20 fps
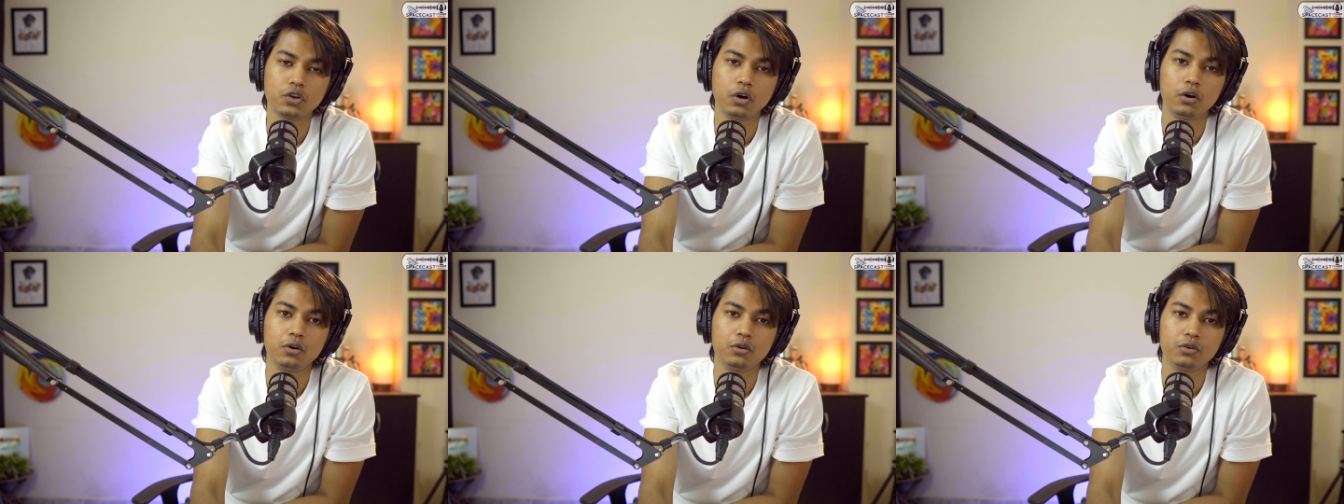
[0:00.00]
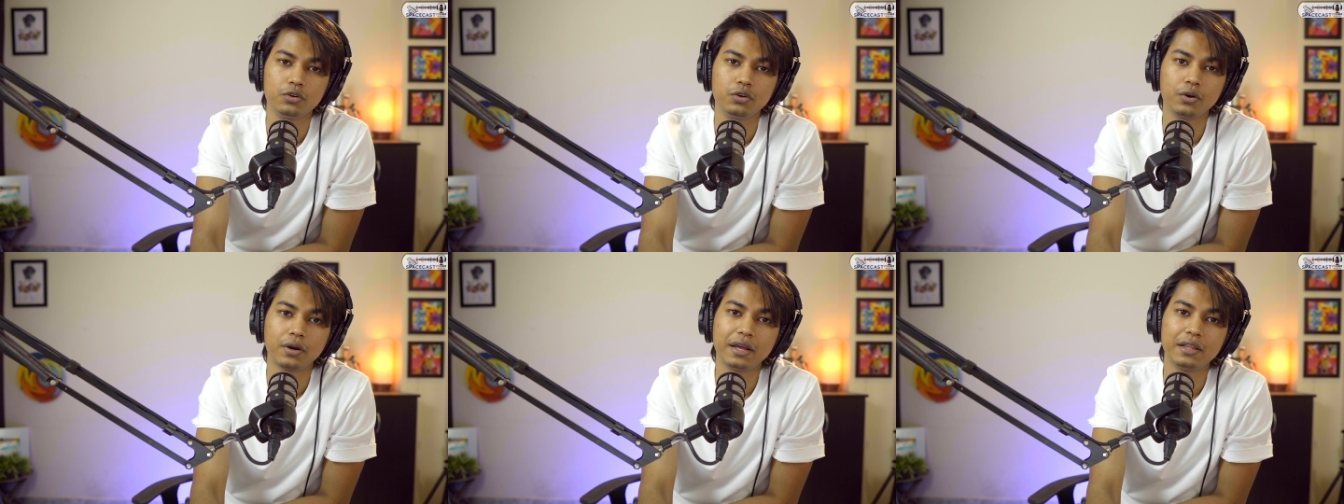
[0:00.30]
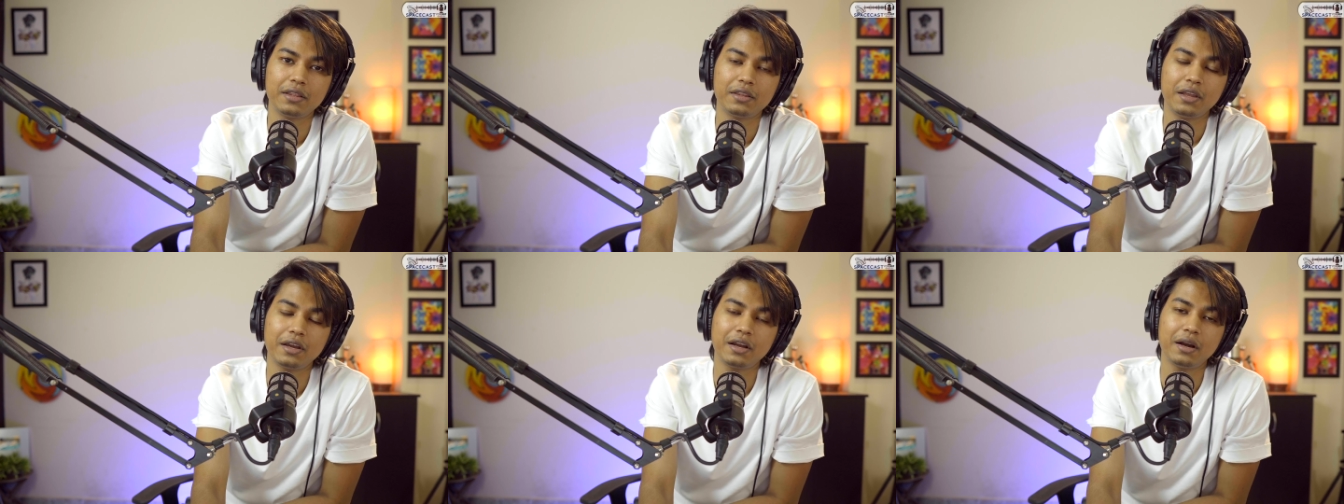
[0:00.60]
So you
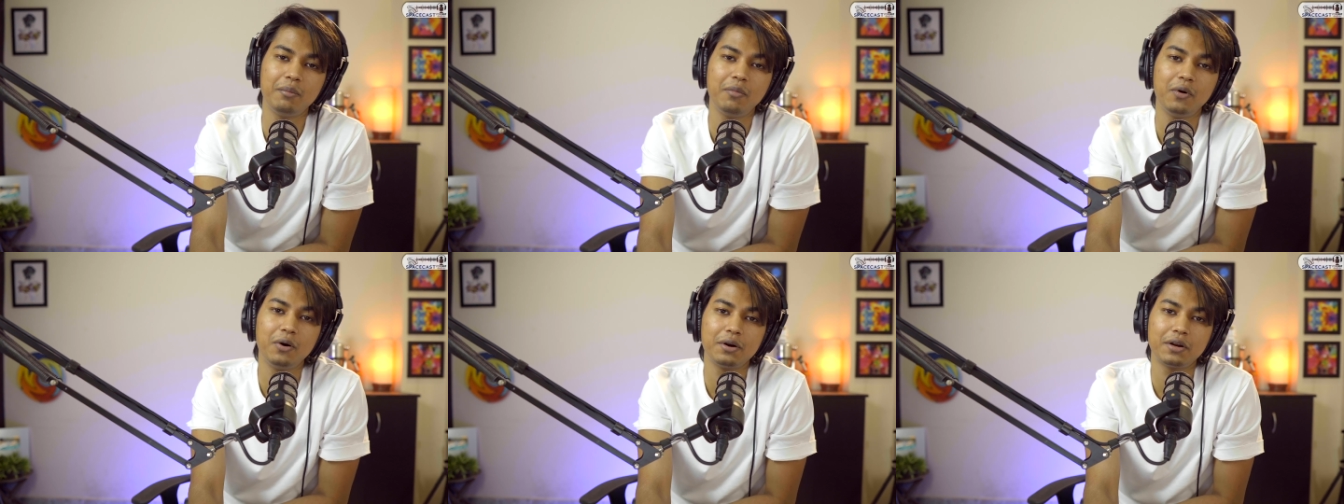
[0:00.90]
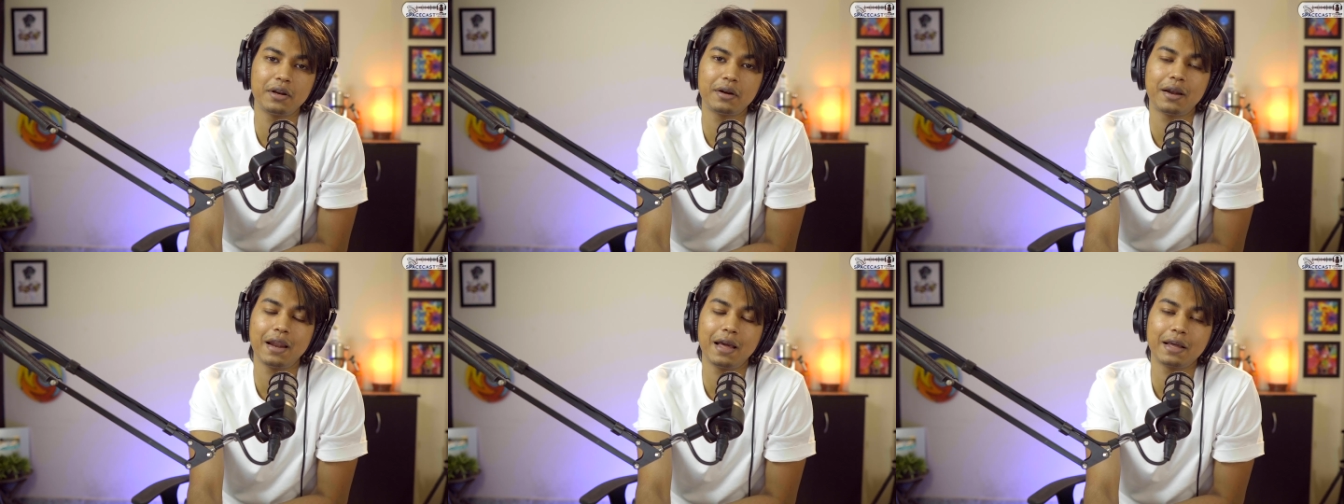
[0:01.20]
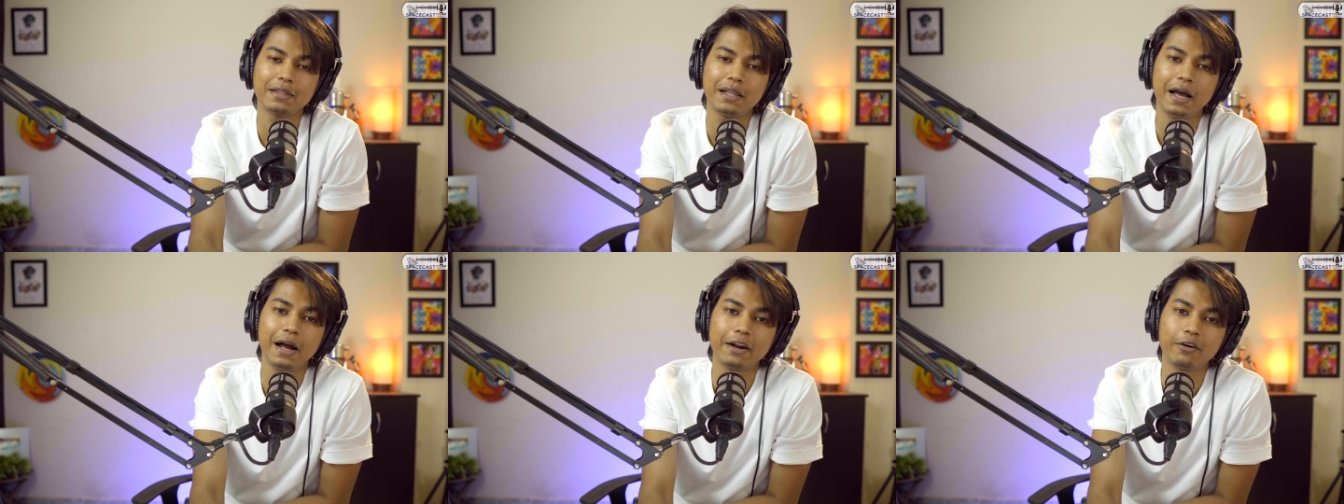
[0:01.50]
can think about it
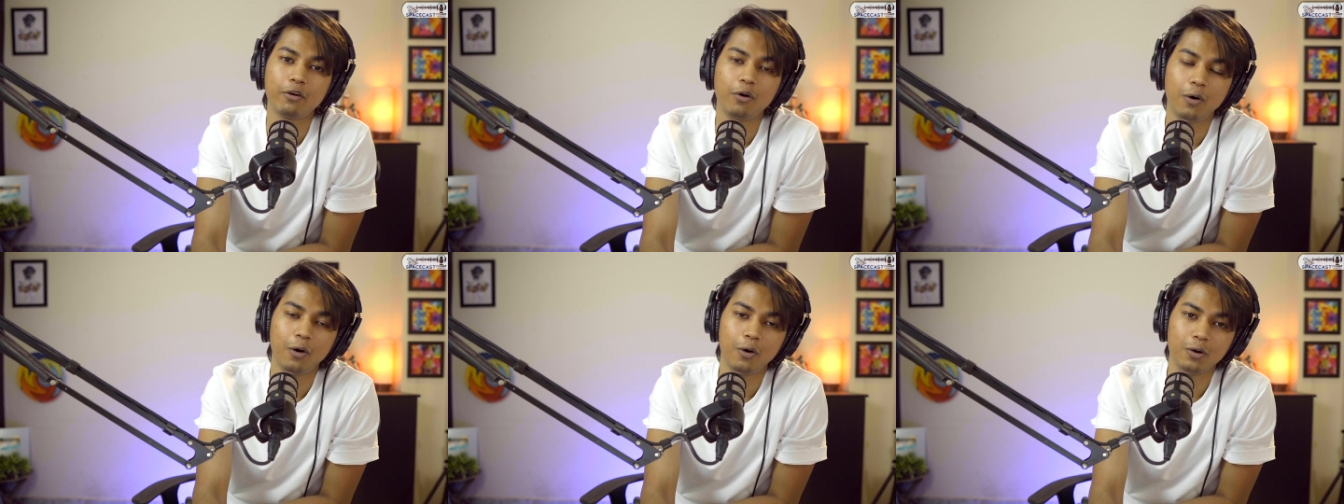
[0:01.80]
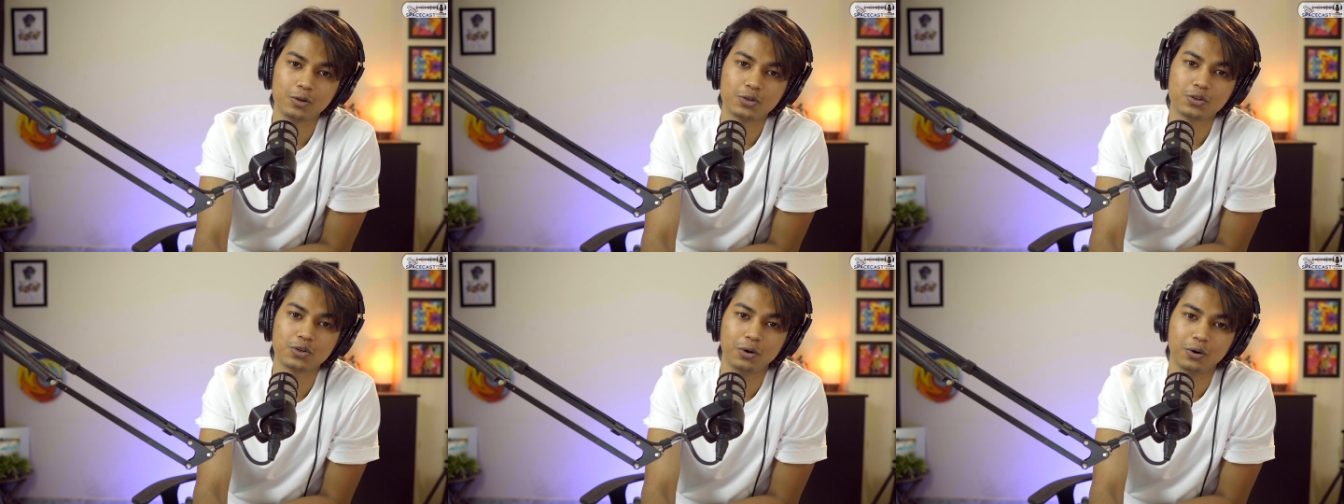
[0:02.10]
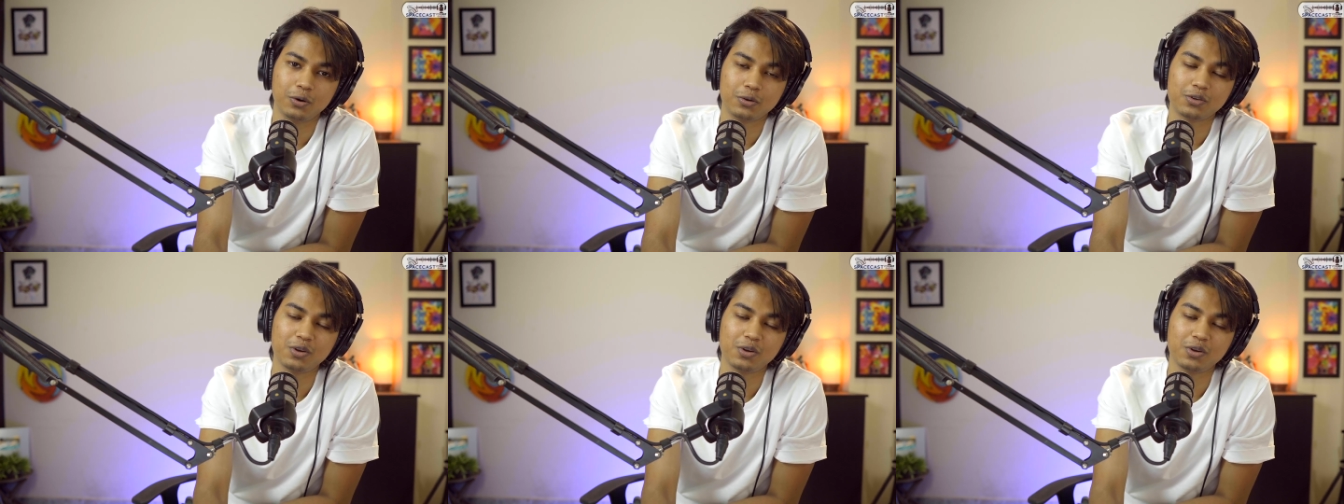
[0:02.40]
like that also.